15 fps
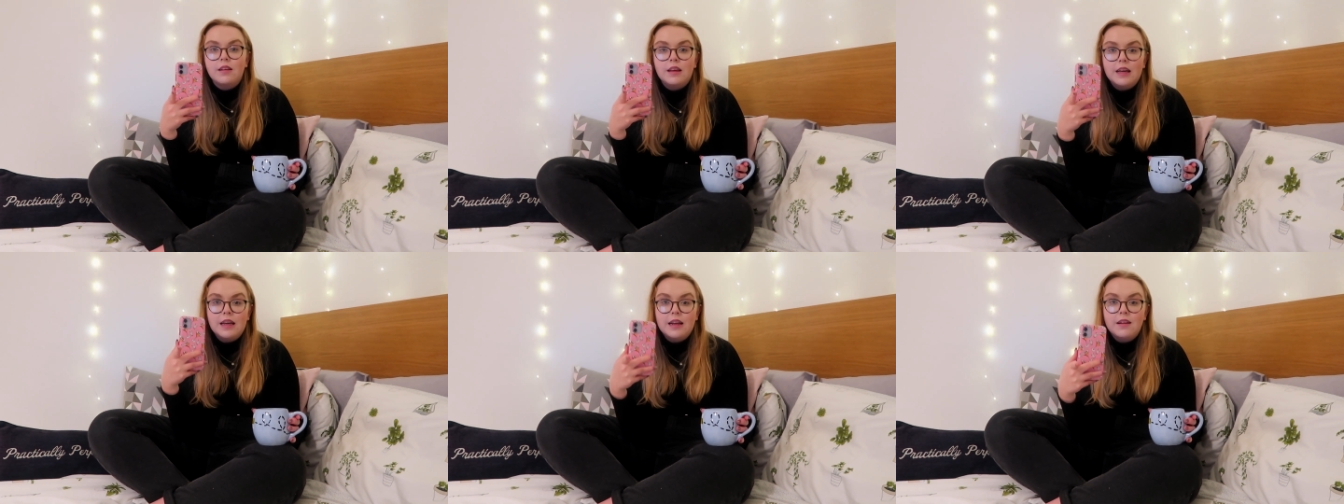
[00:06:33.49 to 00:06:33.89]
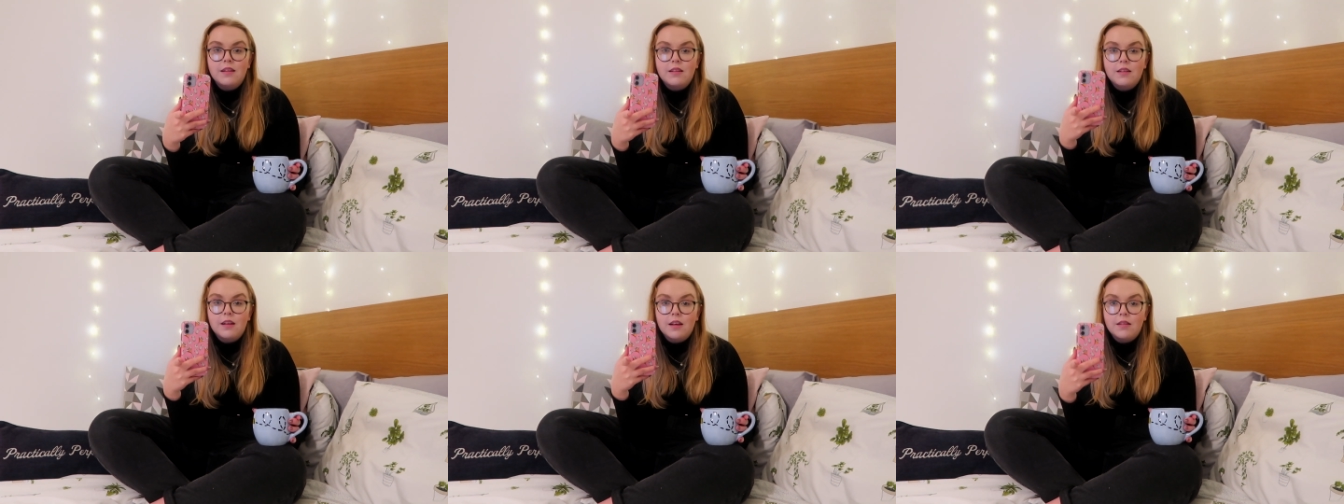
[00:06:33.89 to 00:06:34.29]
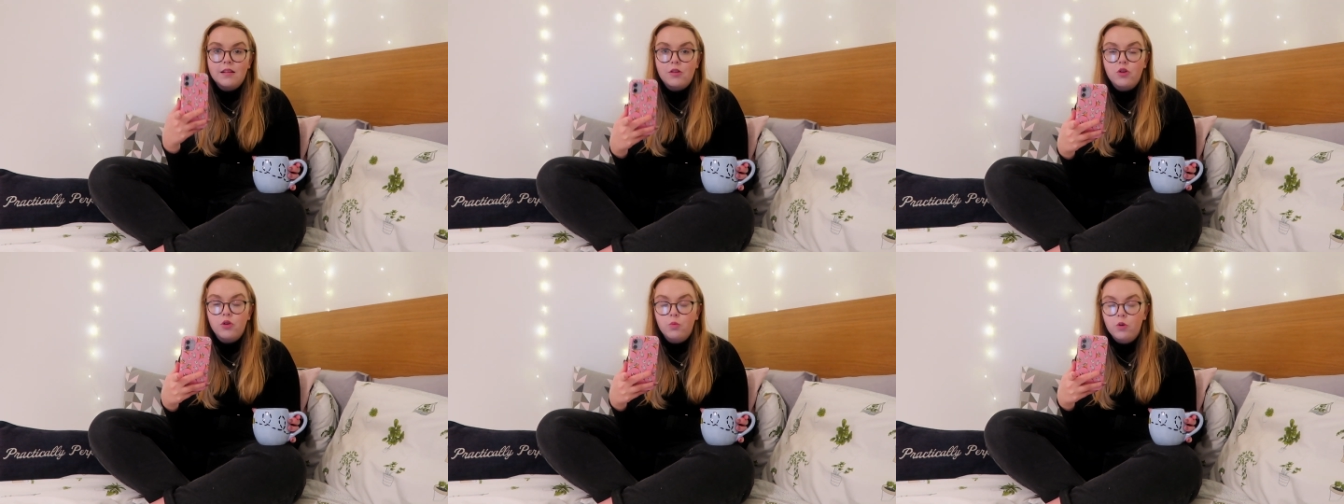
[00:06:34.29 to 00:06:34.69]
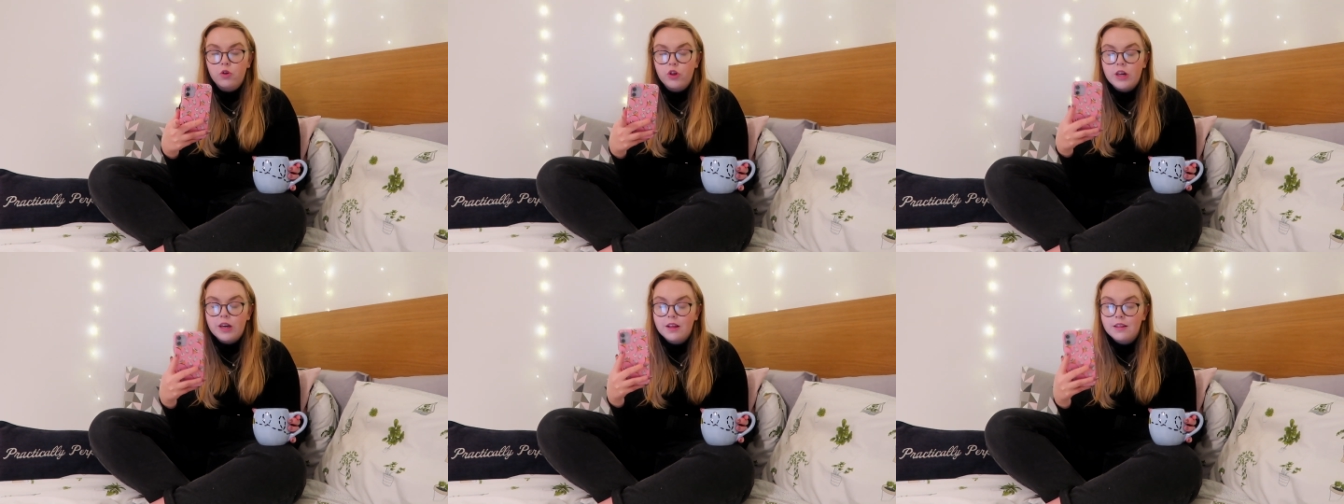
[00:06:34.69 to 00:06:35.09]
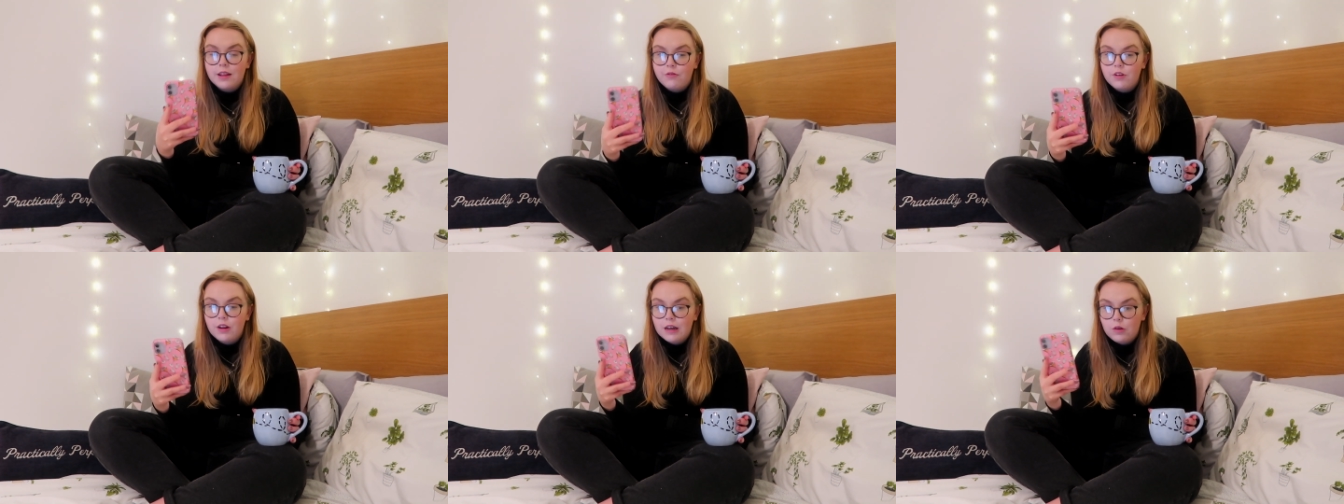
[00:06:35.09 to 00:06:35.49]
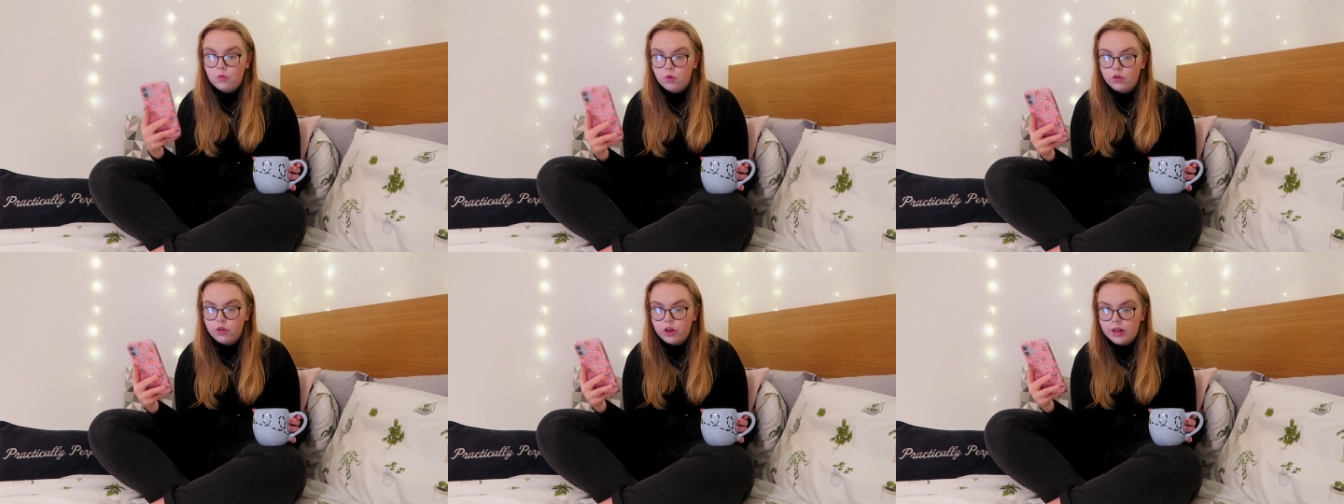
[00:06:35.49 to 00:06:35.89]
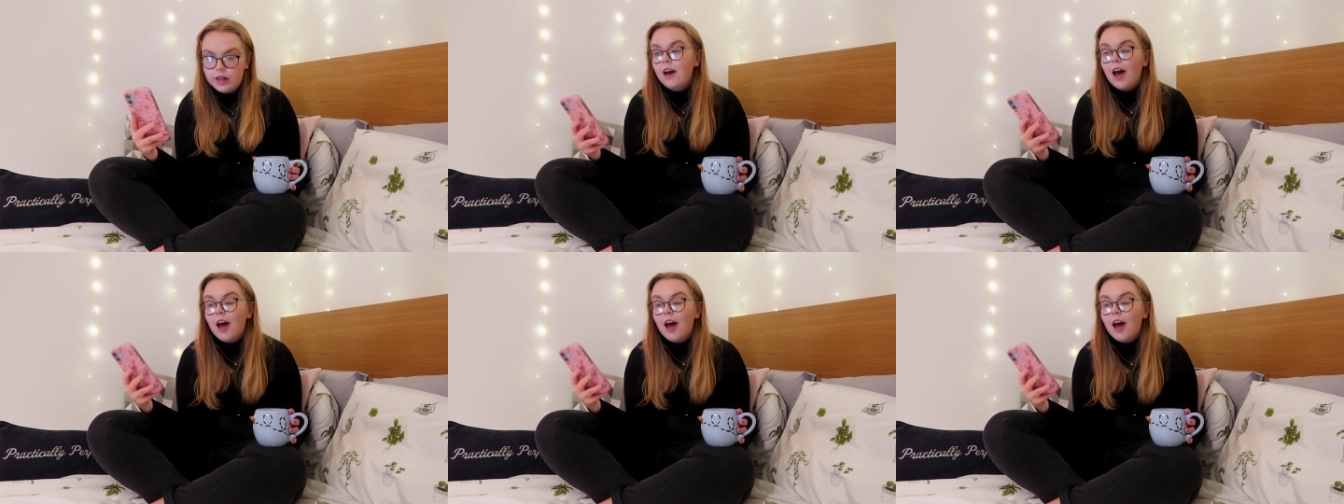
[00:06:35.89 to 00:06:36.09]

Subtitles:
it's essential watching, definitely watch it.